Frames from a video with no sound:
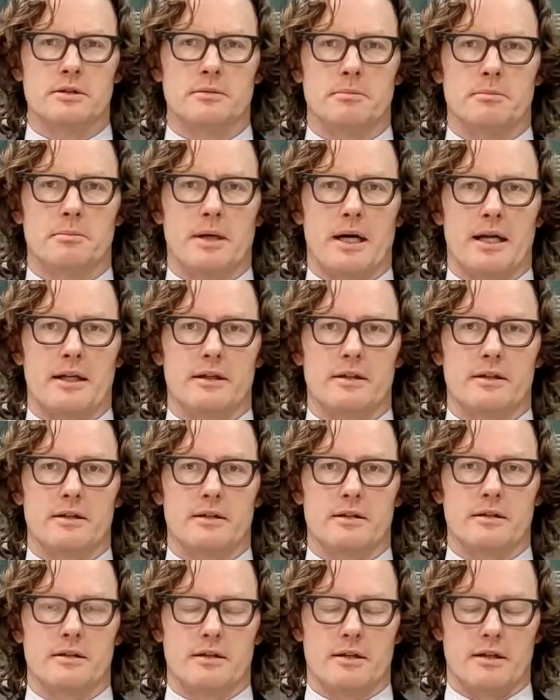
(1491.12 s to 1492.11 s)
but
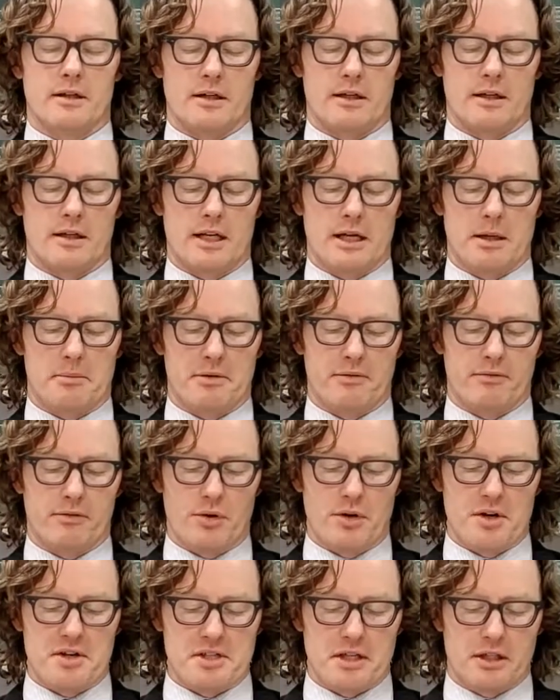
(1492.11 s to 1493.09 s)
a number of
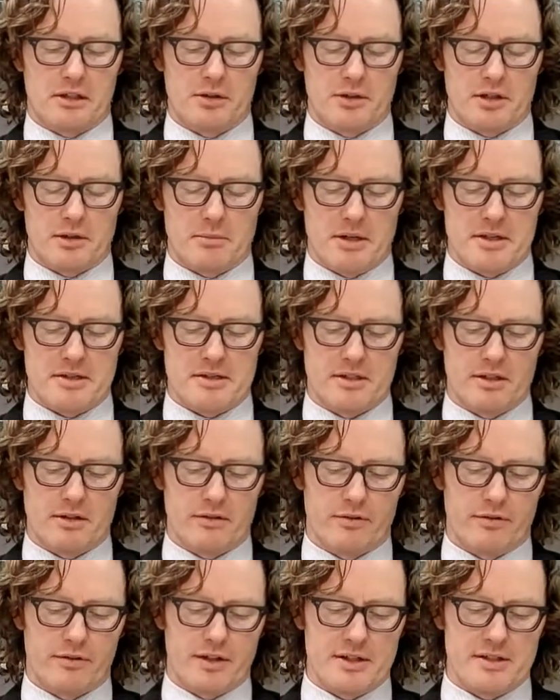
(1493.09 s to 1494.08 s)
lawyers, including
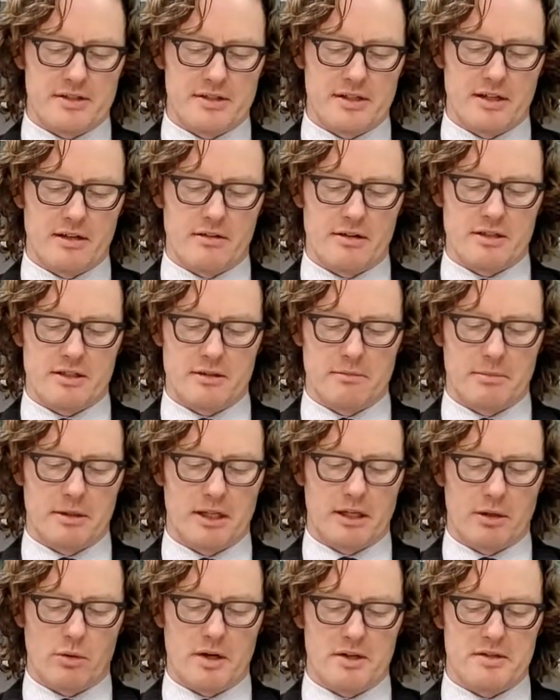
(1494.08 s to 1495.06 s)
myself, consider it to be
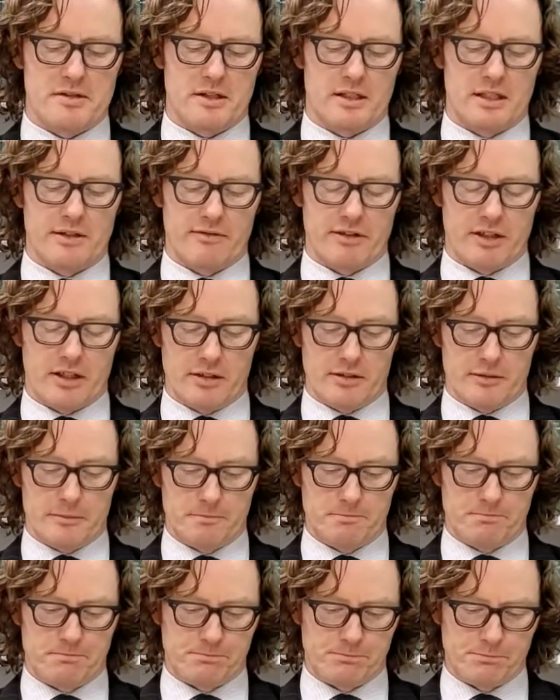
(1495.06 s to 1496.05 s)
quite significant.
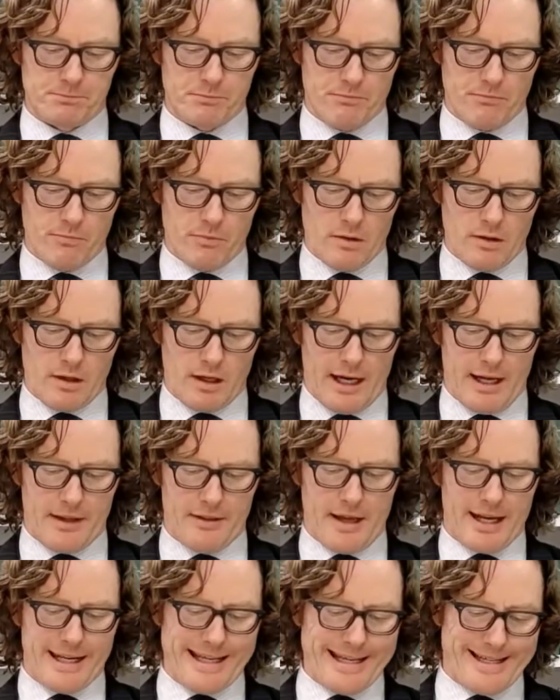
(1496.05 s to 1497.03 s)
and
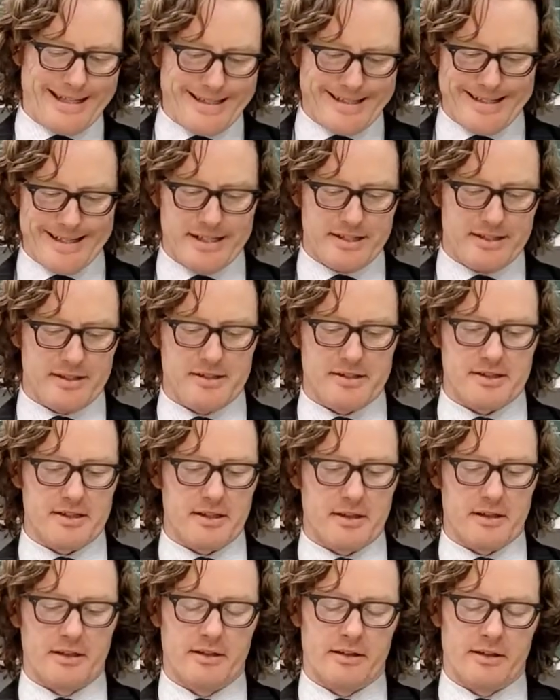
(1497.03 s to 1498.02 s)
that
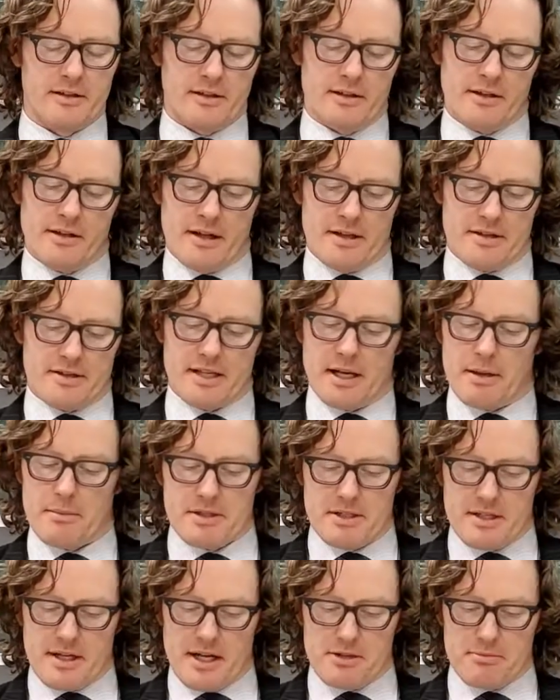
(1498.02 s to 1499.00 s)
inconsistency at some
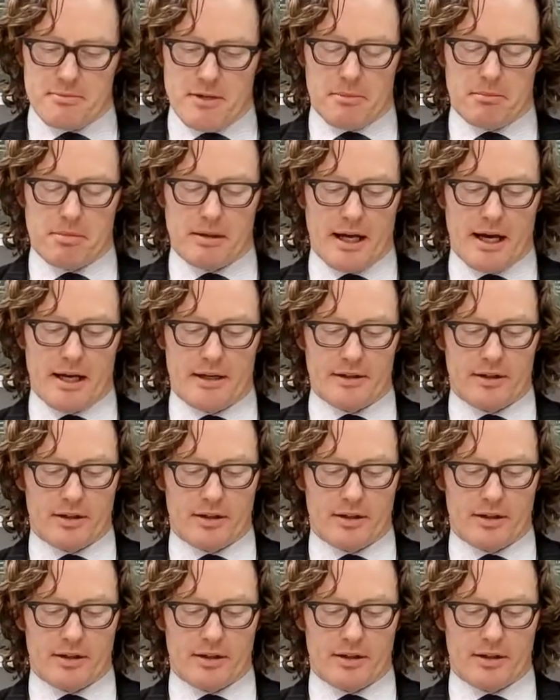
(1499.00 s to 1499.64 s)
stage may play out in the